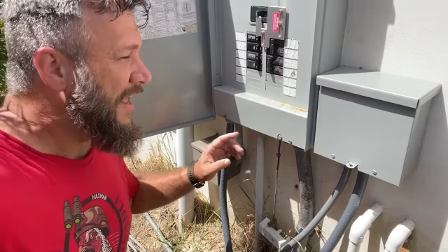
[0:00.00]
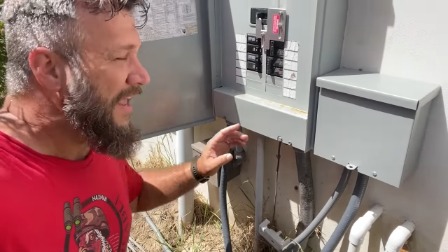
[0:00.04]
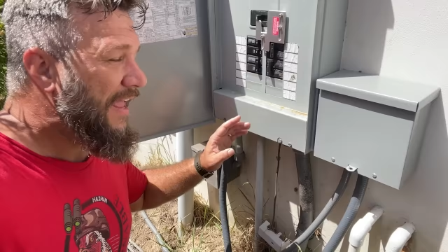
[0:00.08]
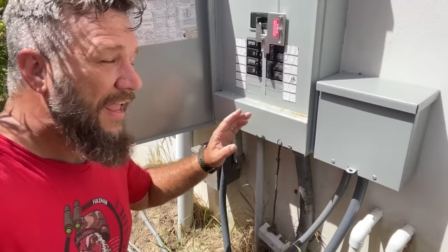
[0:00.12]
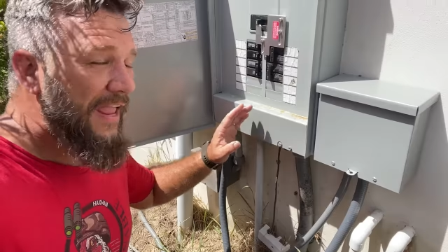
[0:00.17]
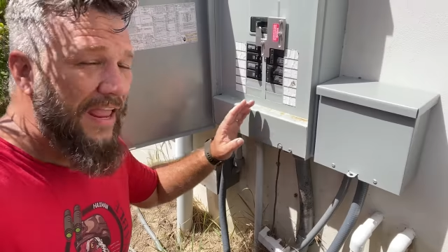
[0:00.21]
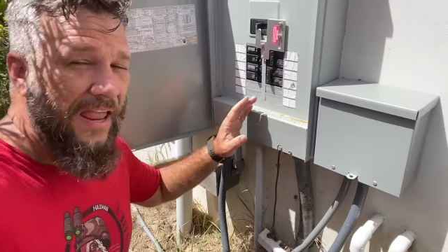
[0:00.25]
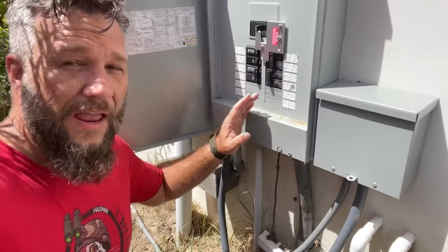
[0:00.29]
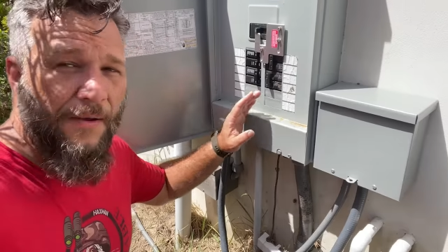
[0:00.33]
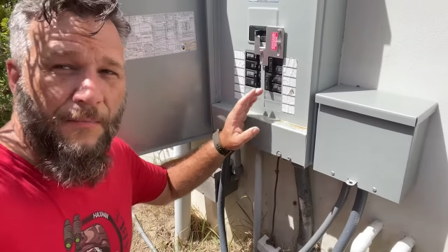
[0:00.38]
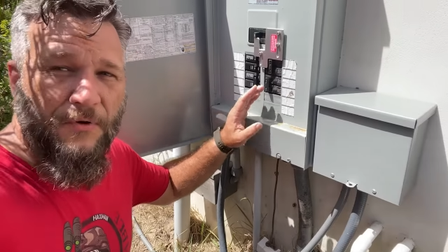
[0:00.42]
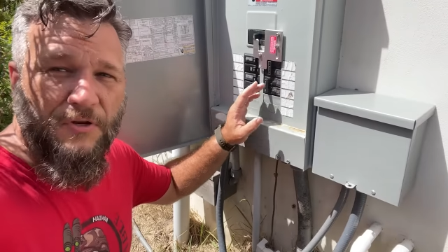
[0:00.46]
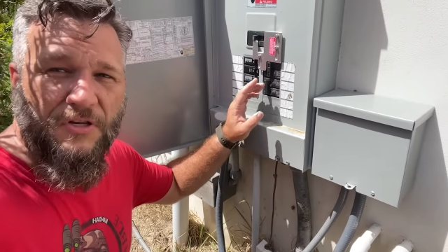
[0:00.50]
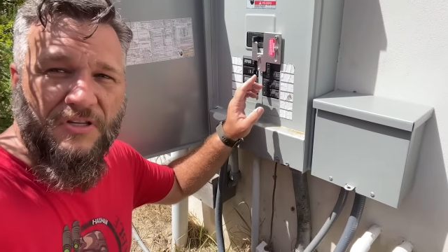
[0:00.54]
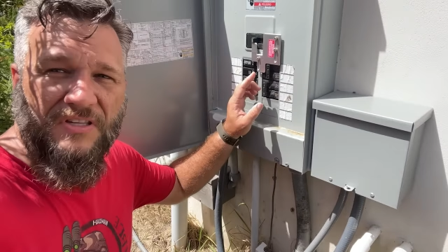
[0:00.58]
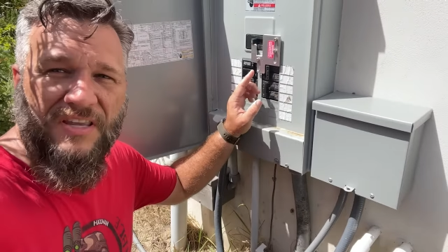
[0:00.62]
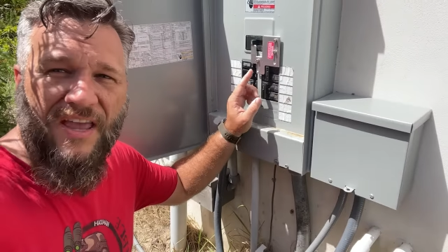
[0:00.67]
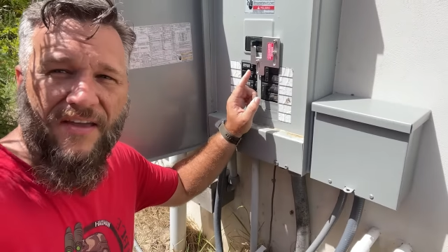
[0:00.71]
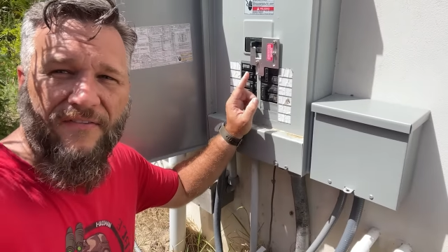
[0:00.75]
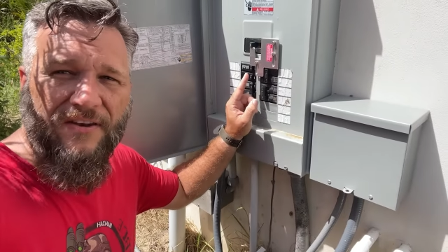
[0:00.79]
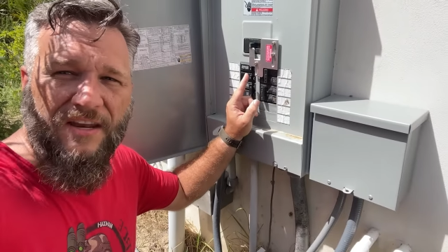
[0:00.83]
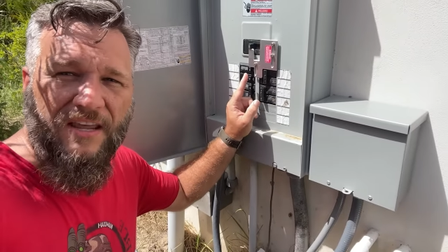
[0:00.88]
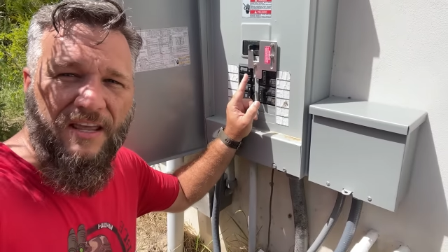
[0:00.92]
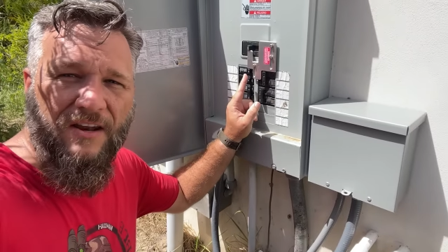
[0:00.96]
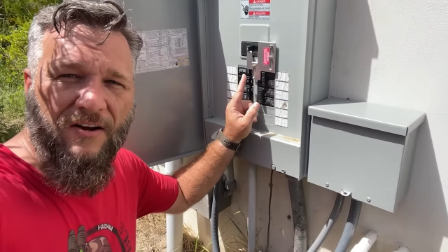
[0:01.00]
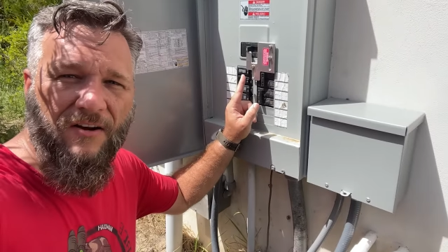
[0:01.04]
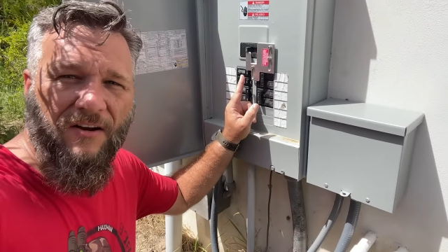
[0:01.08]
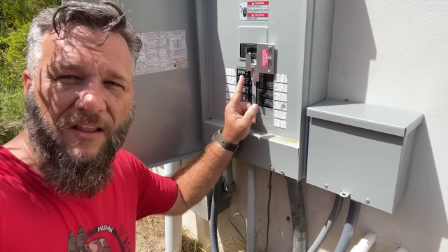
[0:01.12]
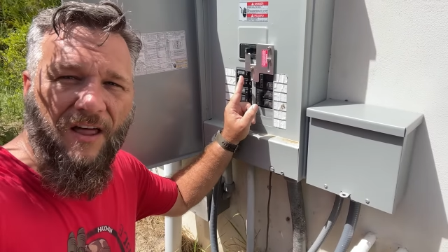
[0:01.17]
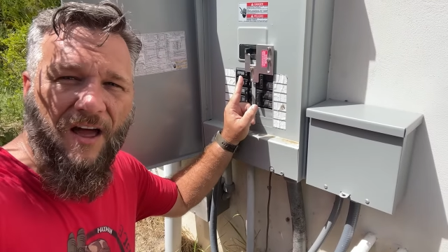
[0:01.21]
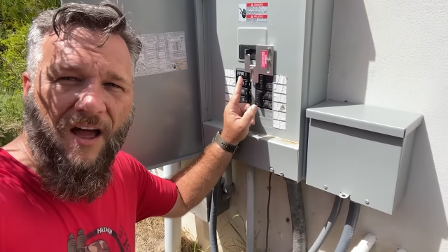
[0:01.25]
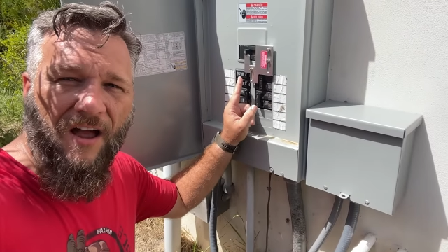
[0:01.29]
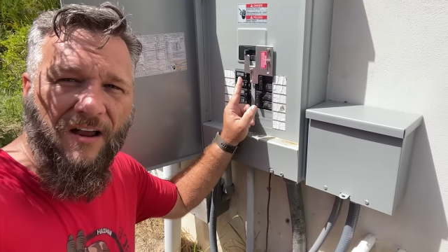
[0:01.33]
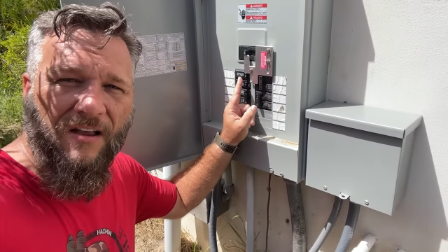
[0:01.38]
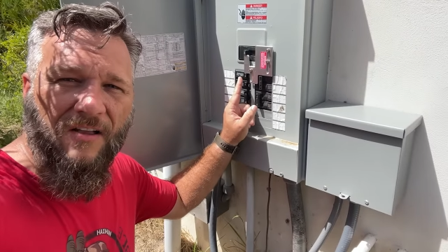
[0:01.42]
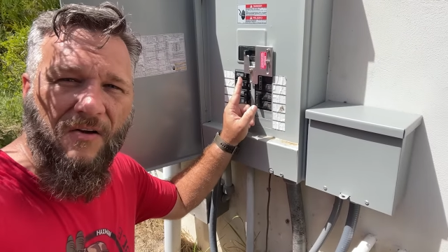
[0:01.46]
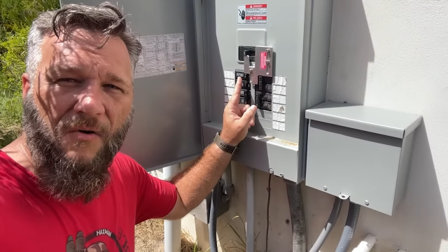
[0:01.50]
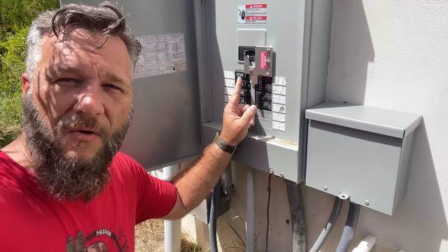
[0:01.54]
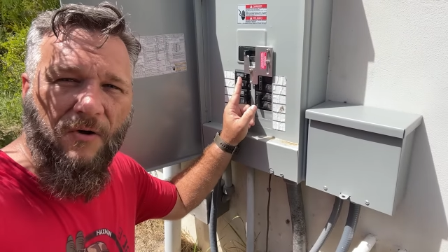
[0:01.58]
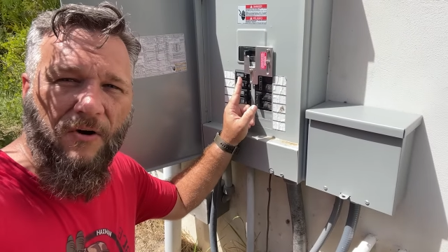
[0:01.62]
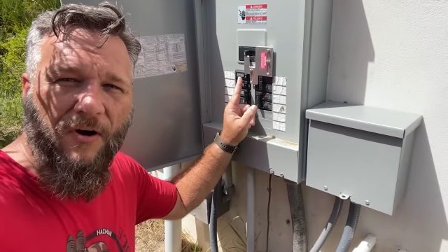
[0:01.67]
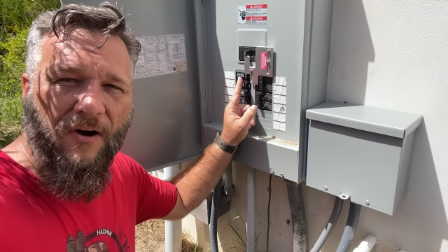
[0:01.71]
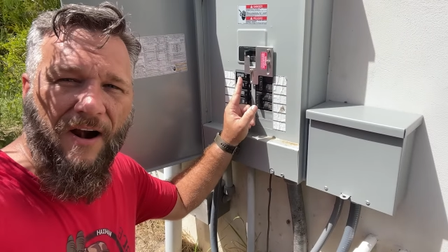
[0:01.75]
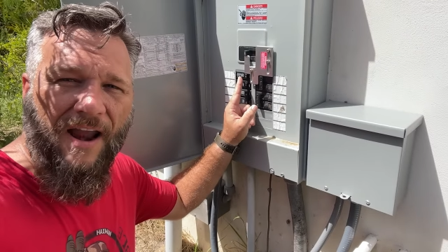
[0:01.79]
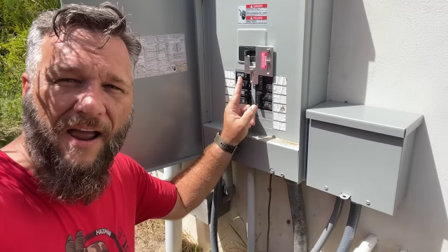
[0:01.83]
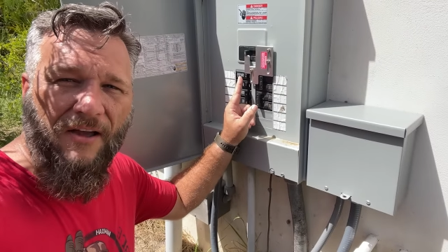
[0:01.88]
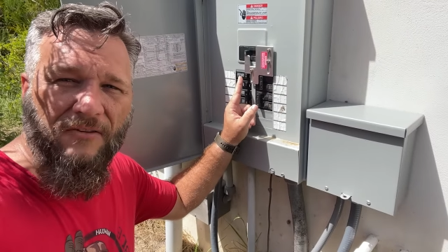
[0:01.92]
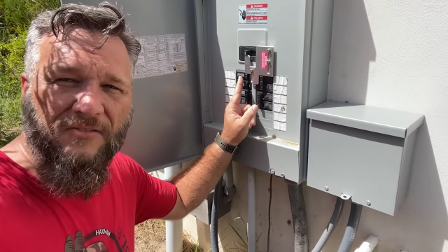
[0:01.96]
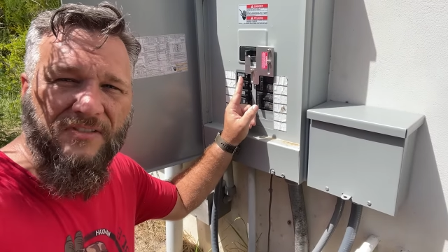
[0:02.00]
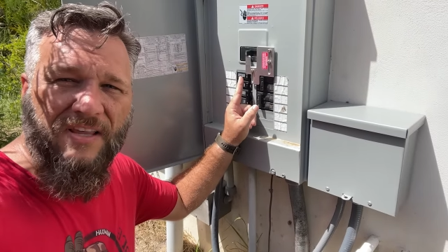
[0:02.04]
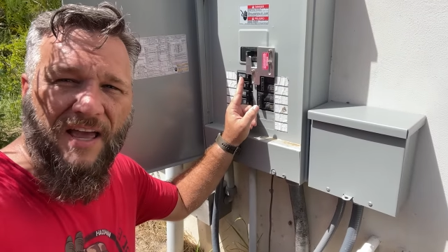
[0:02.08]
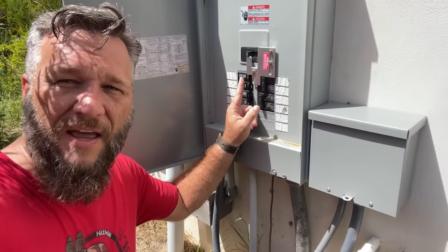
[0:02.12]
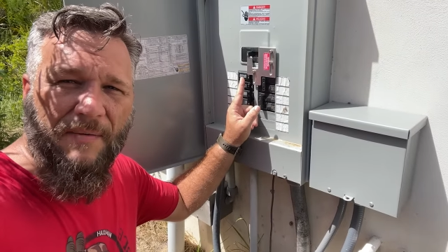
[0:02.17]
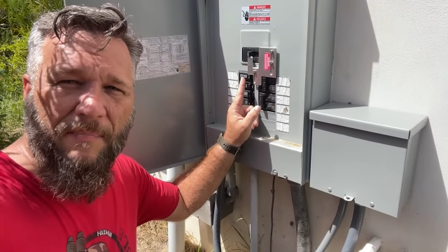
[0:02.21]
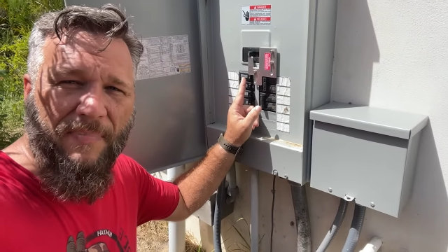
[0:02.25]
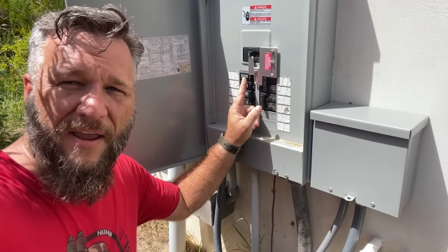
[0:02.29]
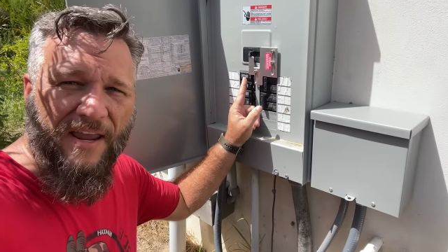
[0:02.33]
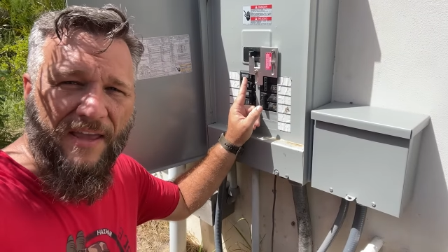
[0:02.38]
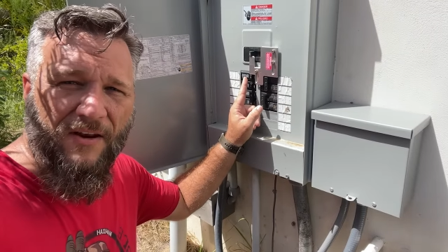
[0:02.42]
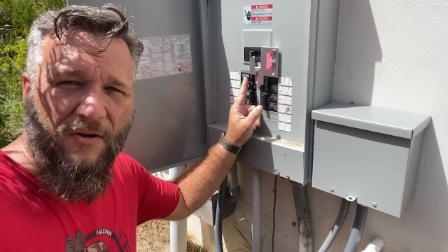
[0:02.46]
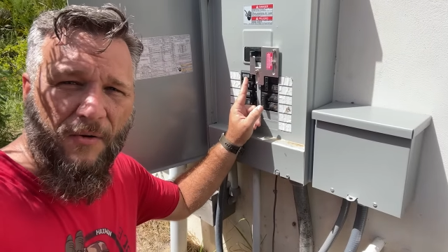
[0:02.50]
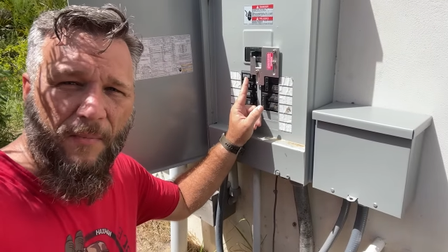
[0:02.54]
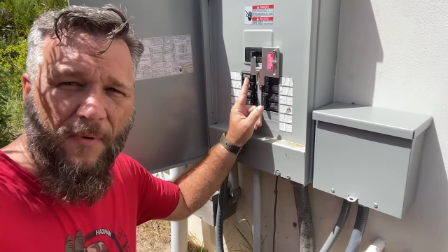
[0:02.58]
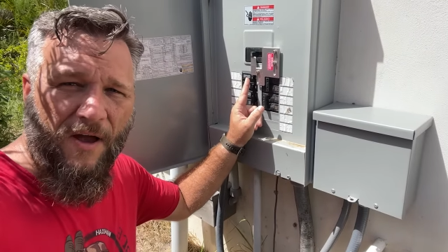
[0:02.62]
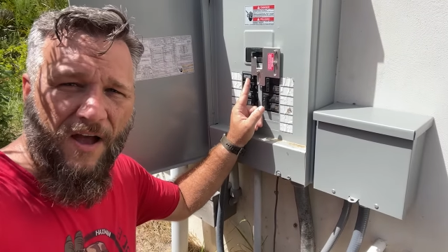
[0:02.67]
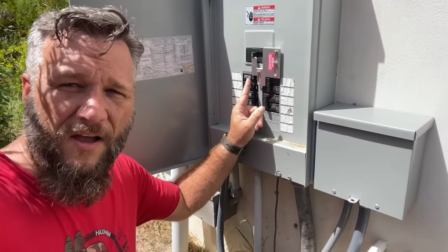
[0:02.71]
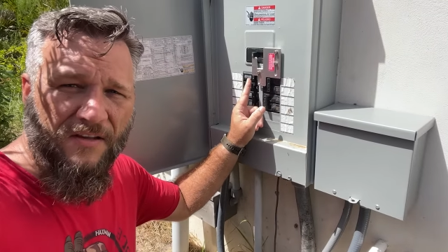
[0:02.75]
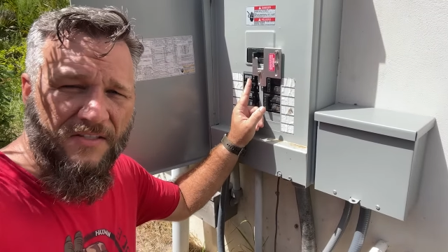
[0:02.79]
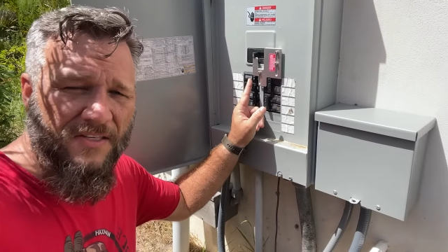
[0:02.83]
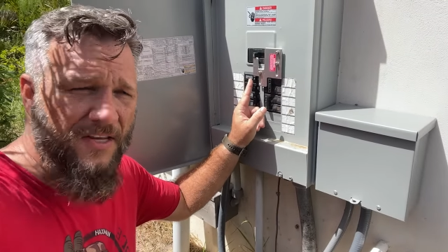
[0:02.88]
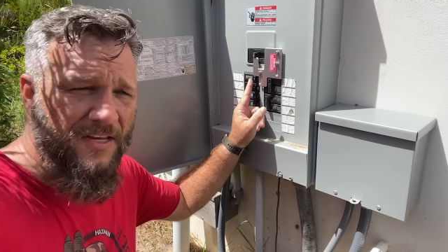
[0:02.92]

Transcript: and we just have an interlock on our outside panel box